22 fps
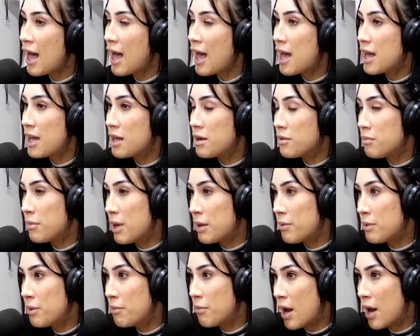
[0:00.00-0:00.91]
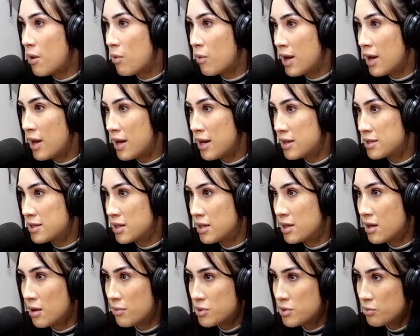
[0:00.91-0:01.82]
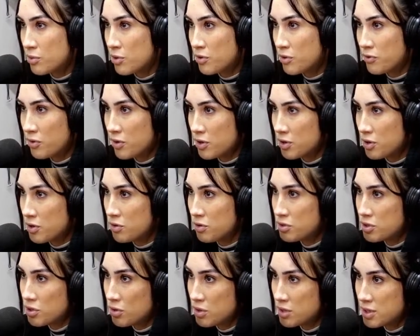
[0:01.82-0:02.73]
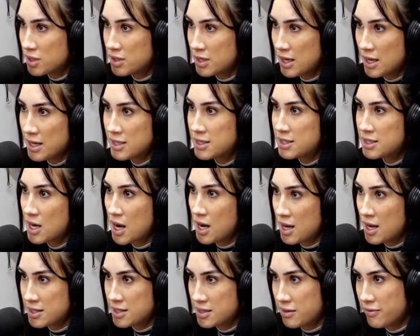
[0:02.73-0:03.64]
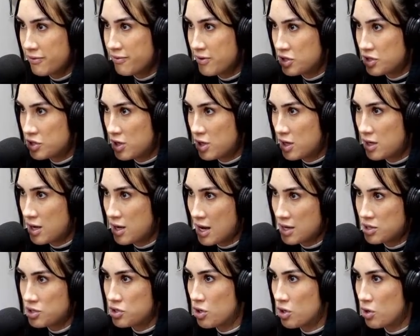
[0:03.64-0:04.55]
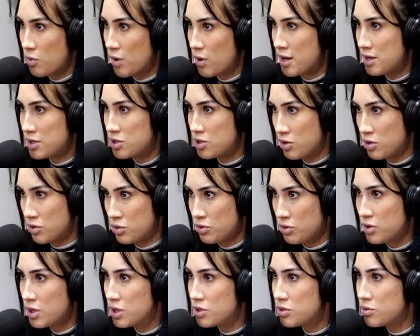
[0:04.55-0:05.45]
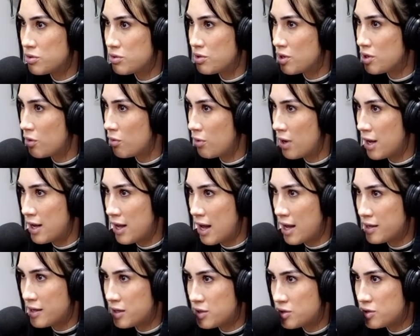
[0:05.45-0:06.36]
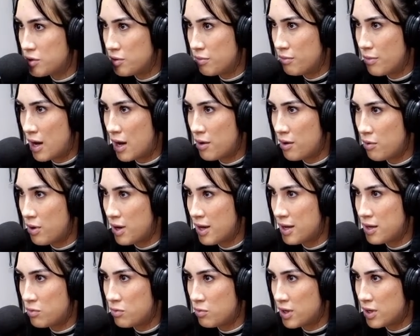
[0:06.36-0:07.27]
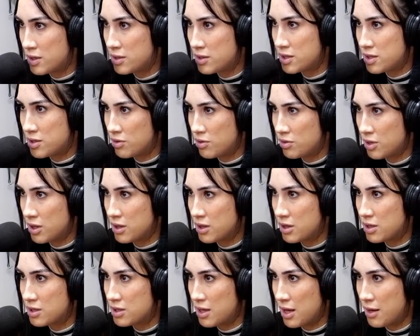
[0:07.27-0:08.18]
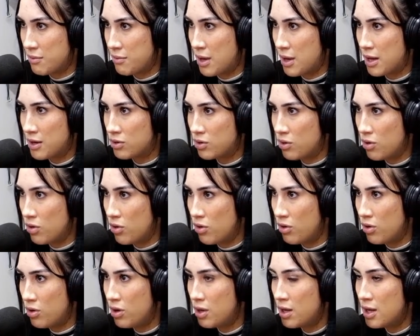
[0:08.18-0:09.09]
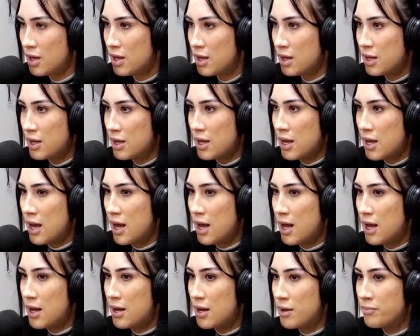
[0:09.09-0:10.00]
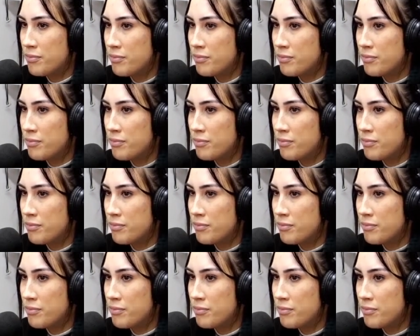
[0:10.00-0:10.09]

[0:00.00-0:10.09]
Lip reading: and maybe my way isn't comfortable for you, so it's not as efficient as your way. So you can do your way, I can do my way, and we can still get the same end goal. Mm-hmm.